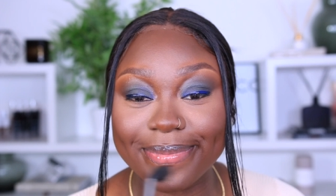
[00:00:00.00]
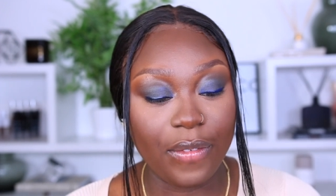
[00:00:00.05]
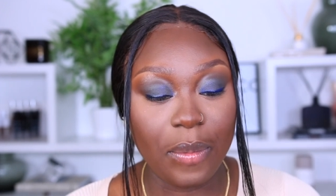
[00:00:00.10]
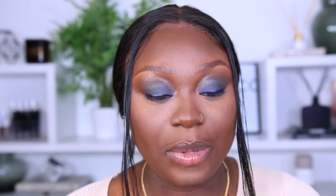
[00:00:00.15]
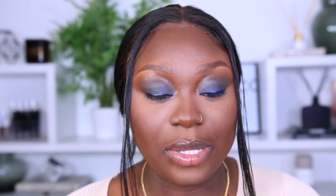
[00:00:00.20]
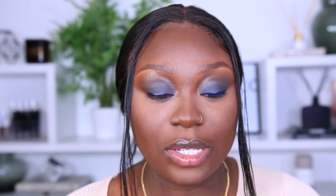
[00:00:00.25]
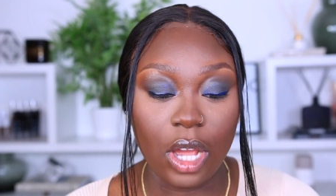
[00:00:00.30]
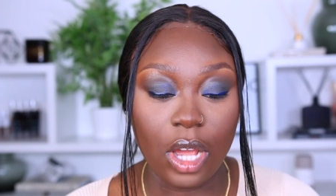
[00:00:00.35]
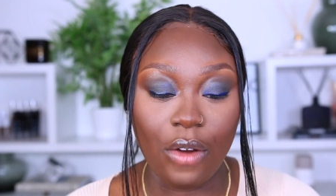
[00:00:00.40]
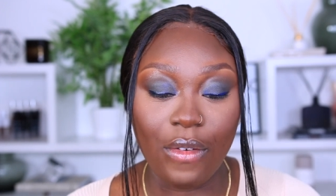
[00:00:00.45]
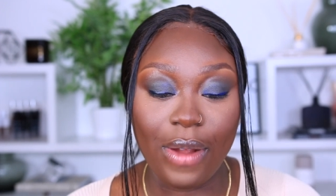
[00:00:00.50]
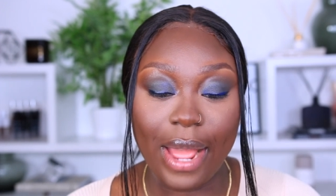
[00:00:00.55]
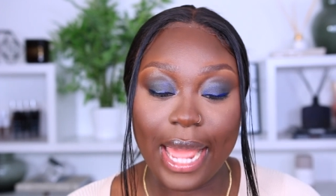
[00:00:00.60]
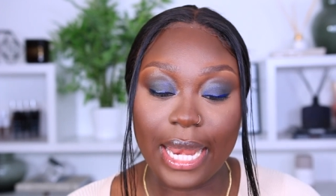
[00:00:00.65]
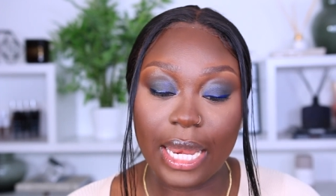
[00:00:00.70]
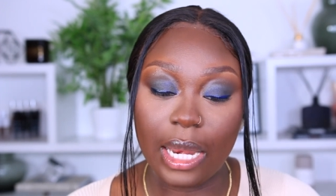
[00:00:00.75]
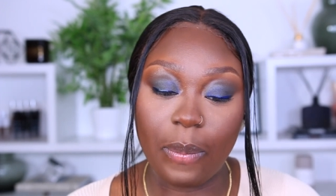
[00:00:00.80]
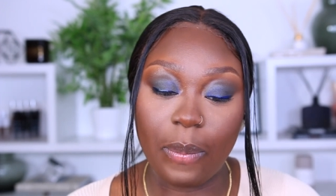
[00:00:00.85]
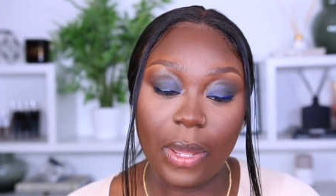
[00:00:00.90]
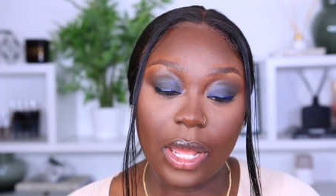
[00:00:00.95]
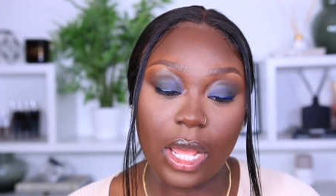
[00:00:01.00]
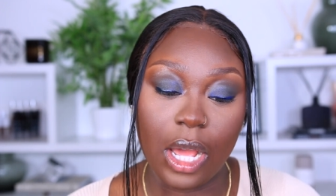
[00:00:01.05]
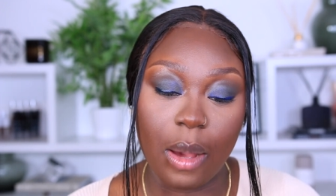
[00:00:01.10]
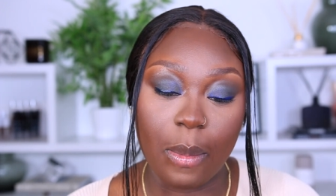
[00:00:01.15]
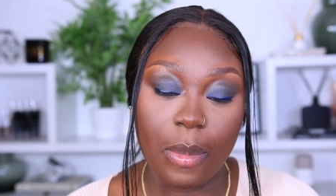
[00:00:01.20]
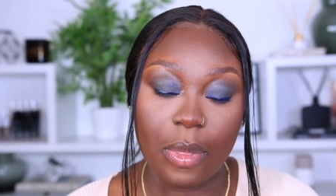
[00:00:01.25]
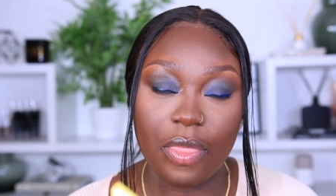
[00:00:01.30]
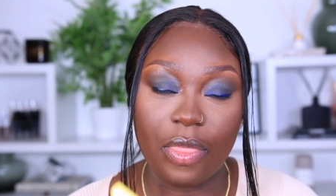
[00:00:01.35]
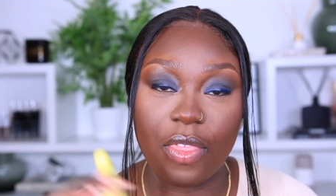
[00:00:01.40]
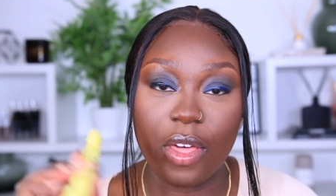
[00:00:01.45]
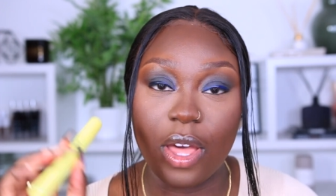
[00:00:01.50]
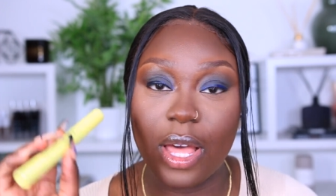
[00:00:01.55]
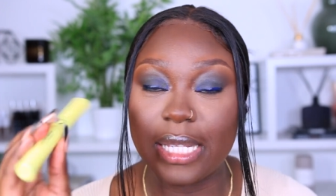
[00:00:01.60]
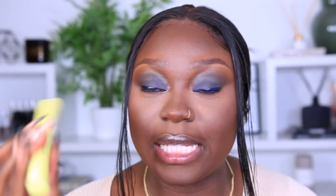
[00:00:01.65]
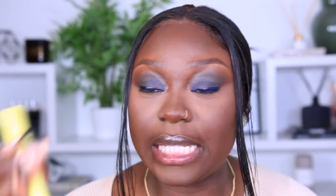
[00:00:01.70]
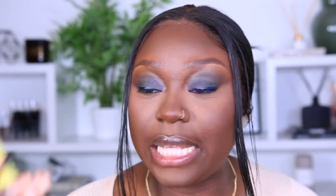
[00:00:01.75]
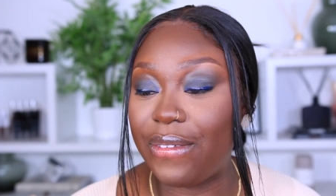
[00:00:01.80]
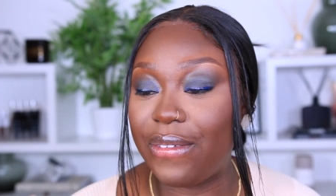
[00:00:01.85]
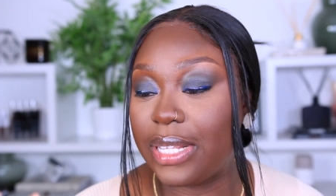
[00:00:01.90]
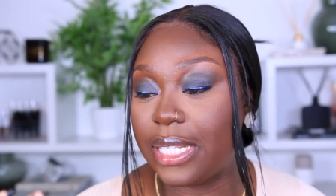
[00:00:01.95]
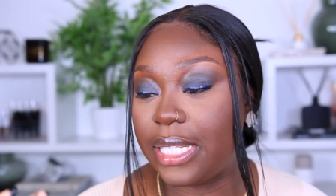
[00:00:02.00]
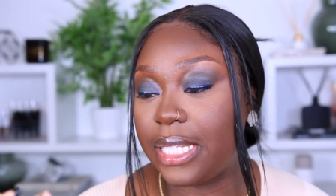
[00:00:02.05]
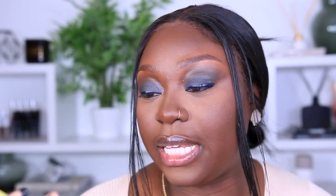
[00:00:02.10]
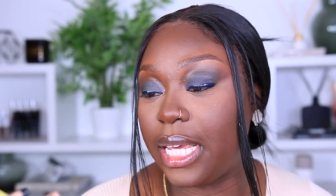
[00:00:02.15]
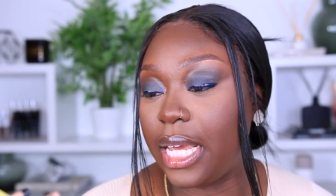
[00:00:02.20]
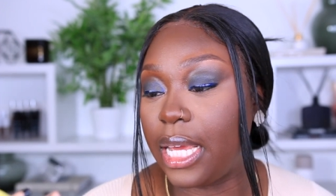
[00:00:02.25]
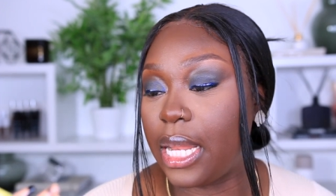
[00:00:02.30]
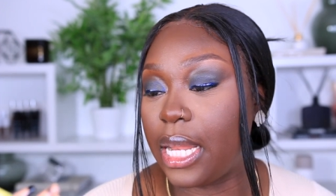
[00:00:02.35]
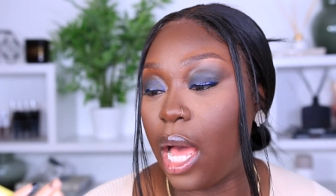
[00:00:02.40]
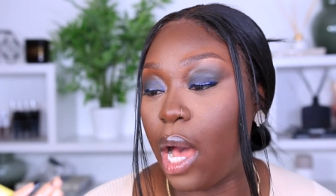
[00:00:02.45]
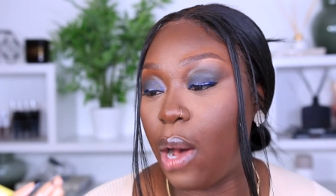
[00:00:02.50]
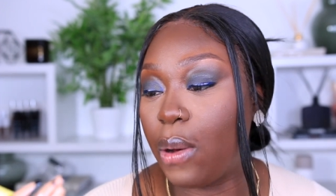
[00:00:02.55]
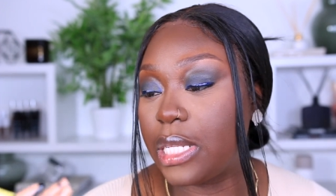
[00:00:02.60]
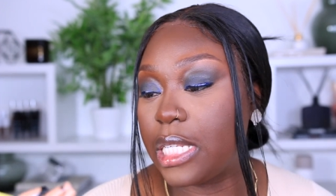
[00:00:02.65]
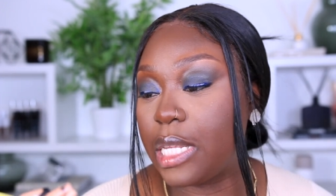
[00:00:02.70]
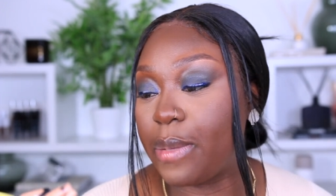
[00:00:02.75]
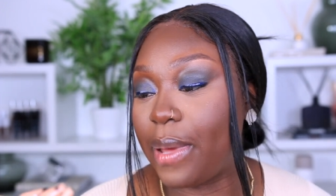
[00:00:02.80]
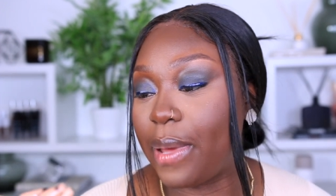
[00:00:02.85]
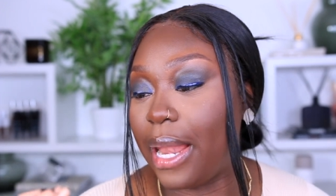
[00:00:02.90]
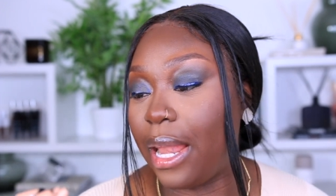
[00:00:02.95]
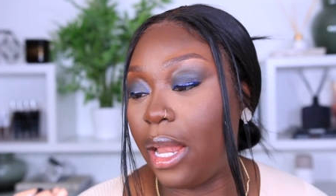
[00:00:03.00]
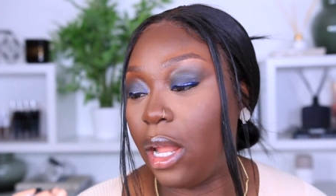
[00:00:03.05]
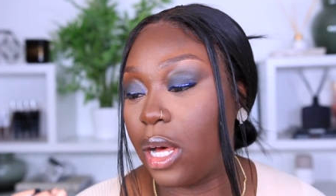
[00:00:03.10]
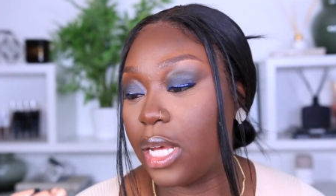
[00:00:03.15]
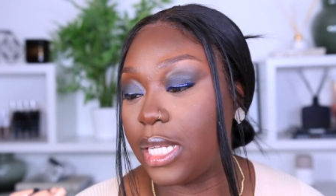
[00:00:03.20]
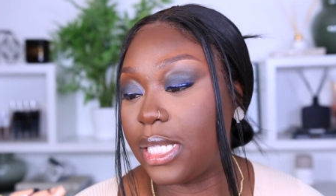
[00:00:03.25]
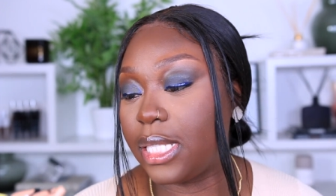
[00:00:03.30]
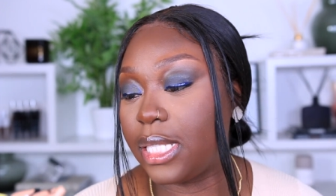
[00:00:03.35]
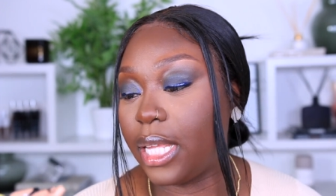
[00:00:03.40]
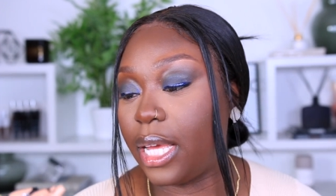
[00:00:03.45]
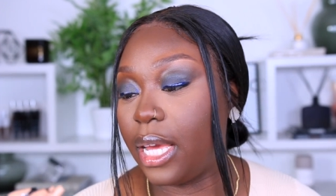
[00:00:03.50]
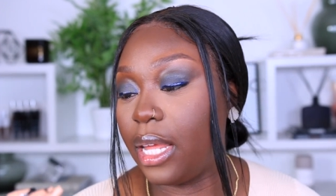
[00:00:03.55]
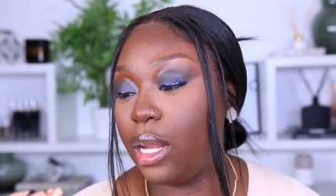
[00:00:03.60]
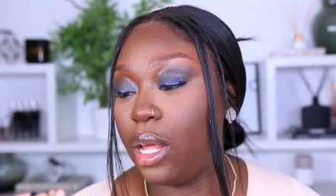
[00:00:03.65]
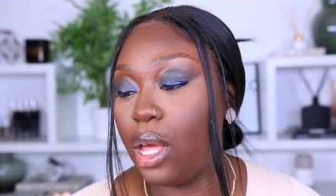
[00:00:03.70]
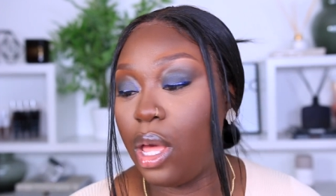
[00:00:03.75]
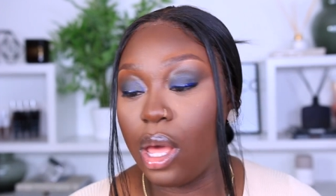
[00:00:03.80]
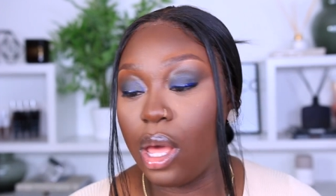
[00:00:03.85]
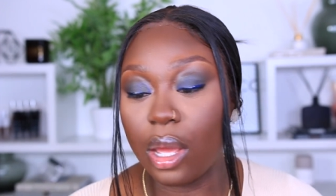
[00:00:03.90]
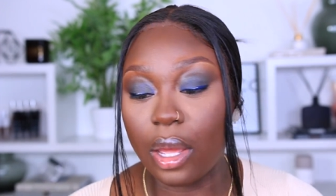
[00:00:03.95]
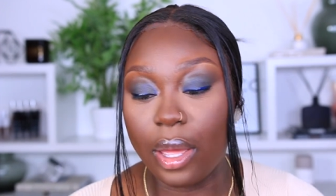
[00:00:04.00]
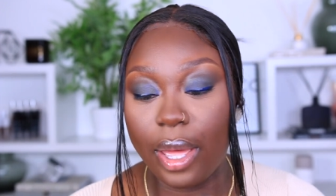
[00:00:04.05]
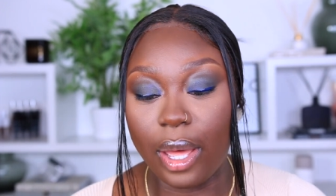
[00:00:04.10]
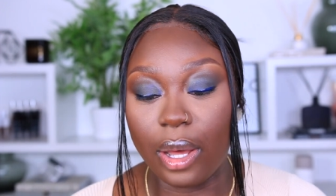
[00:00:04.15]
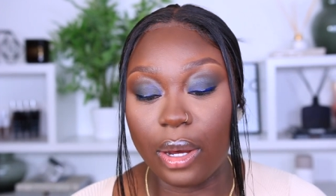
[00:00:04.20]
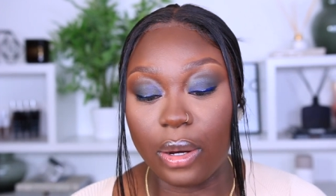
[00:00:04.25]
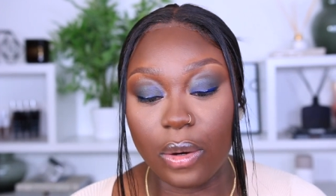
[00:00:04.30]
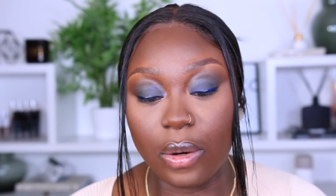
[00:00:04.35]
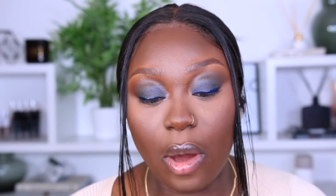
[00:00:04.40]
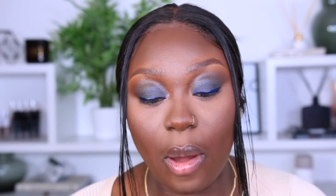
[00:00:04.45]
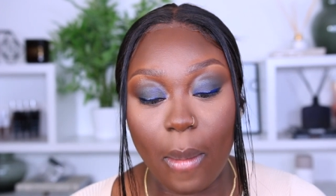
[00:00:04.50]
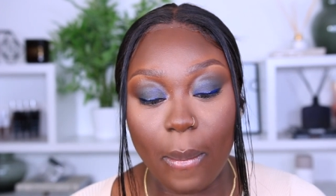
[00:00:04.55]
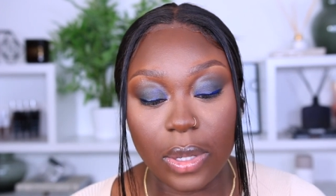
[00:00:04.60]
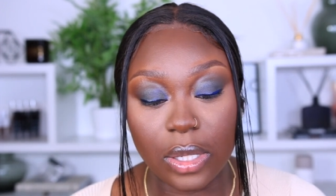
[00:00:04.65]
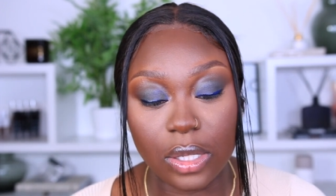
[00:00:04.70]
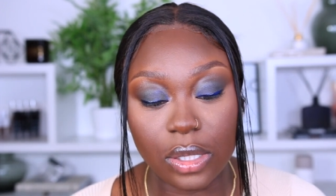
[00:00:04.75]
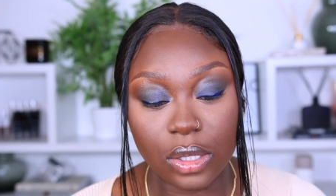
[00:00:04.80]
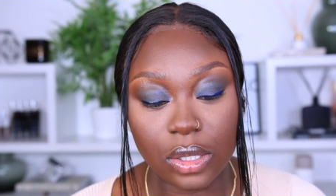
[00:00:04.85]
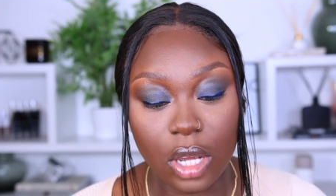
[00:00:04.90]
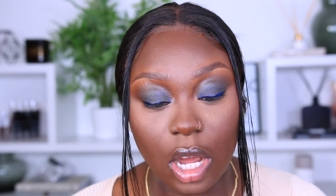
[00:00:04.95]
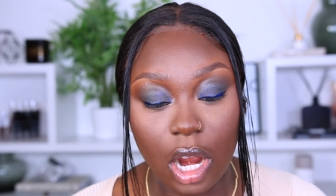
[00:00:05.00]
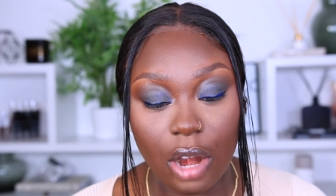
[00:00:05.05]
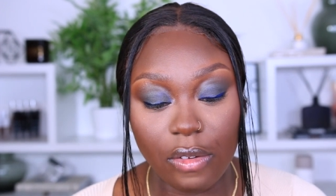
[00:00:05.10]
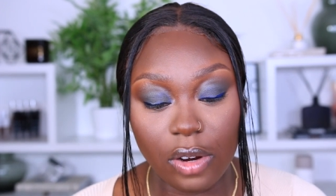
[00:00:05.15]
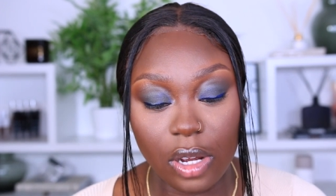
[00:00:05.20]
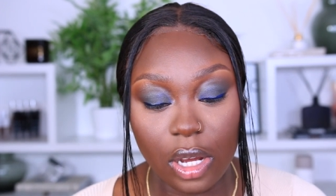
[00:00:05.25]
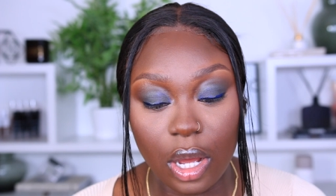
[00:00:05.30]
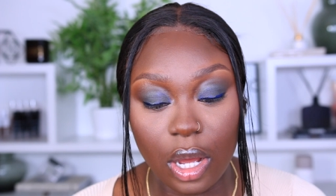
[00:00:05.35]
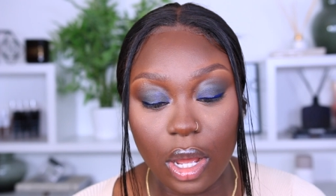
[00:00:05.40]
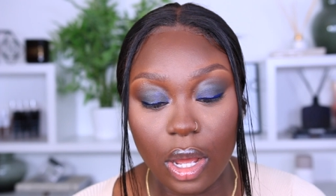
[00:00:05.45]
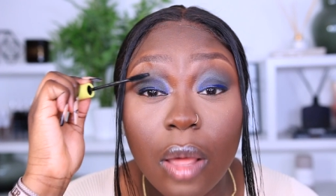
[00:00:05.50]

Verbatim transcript: For mascara, I did pick up the 17 Ultimate Lasting Curl Mascara.